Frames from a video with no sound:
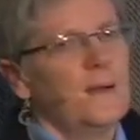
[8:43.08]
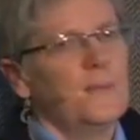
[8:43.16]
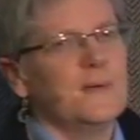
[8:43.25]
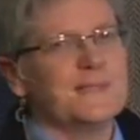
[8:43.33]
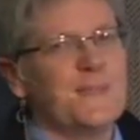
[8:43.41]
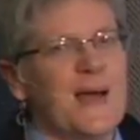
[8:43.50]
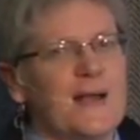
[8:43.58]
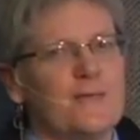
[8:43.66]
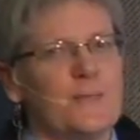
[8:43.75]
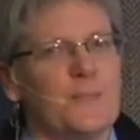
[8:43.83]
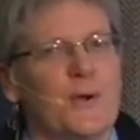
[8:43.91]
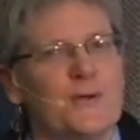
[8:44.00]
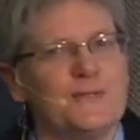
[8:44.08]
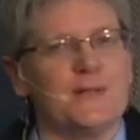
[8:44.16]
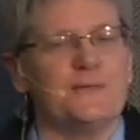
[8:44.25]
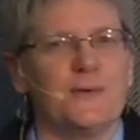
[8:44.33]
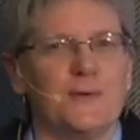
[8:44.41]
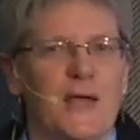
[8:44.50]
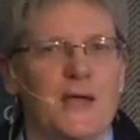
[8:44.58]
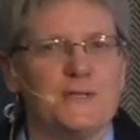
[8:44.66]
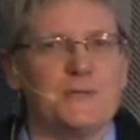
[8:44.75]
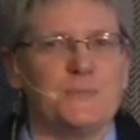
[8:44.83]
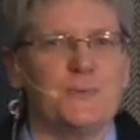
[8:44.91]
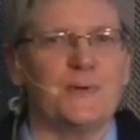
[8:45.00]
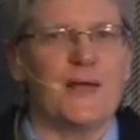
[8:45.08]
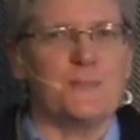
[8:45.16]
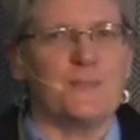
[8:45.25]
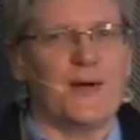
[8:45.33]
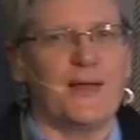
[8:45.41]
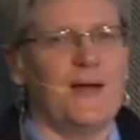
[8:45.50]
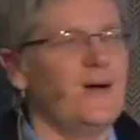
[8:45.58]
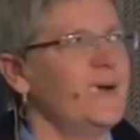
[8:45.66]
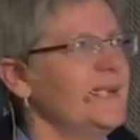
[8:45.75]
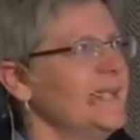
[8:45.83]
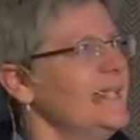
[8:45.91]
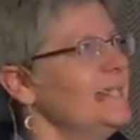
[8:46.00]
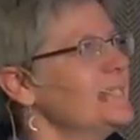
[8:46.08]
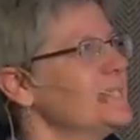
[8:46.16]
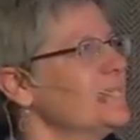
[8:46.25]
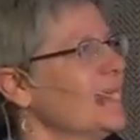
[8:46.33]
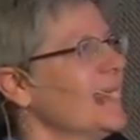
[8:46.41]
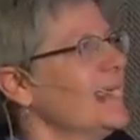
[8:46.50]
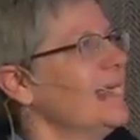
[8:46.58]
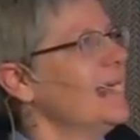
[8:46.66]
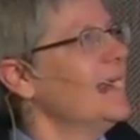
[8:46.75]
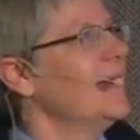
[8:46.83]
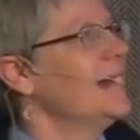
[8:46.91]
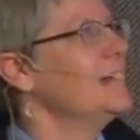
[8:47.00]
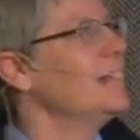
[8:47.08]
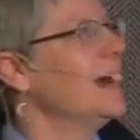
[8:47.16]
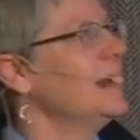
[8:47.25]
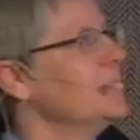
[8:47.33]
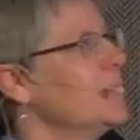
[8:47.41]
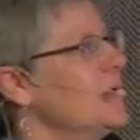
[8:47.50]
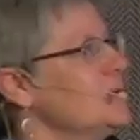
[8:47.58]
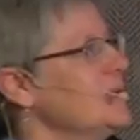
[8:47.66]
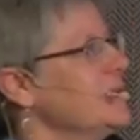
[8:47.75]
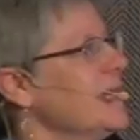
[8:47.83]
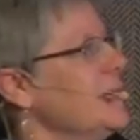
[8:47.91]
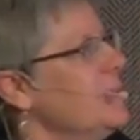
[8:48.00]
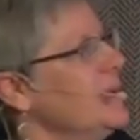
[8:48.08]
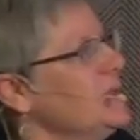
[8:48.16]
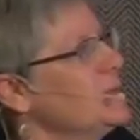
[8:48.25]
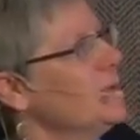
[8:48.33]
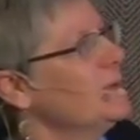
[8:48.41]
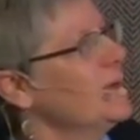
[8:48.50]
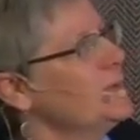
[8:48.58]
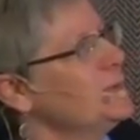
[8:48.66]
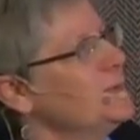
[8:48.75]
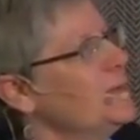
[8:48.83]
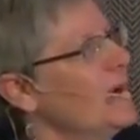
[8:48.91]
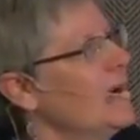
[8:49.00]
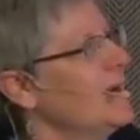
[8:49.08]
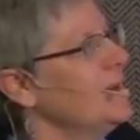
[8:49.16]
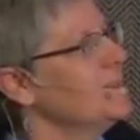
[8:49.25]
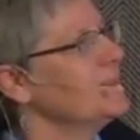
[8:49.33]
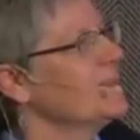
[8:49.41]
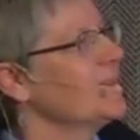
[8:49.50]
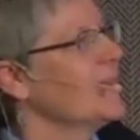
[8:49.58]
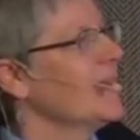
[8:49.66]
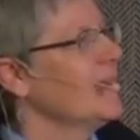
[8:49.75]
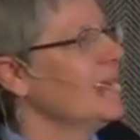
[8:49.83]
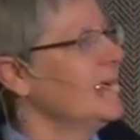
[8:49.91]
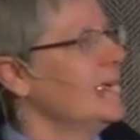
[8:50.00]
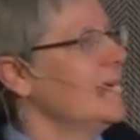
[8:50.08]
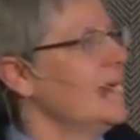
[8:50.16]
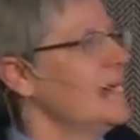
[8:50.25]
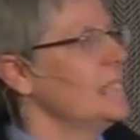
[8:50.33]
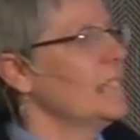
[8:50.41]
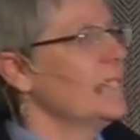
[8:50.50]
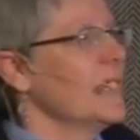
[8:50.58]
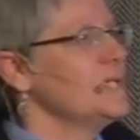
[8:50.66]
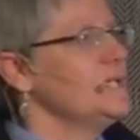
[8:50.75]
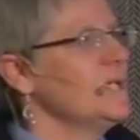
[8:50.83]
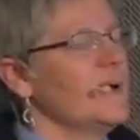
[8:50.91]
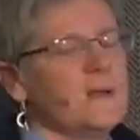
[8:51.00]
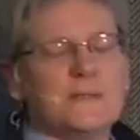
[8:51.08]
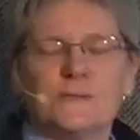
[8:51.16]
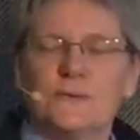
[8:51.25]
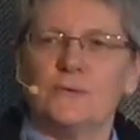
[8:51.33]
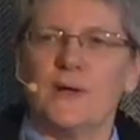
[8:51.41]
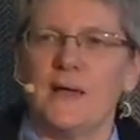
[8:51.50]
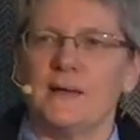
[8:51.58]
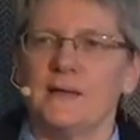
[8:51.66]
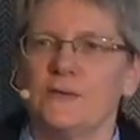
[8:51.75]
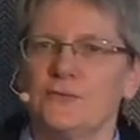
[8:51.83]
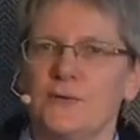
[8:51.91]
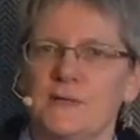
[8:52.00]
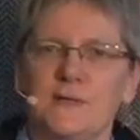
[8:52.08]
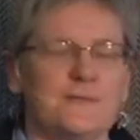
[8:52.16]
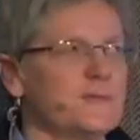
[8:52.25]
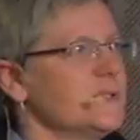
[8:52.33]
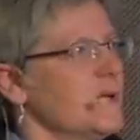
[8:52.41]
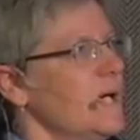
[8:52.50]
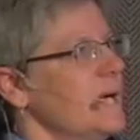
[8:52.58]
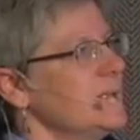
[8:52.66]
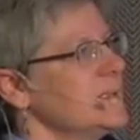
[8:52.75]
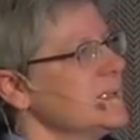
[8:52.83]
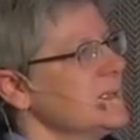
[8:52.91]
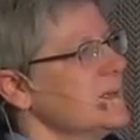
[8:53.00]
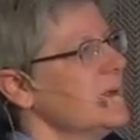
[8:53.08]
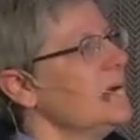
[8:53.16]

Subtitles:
Well, as part of a project variation put up by Heidi under project AP 12029, we're actually going to look at, in 3 different sites,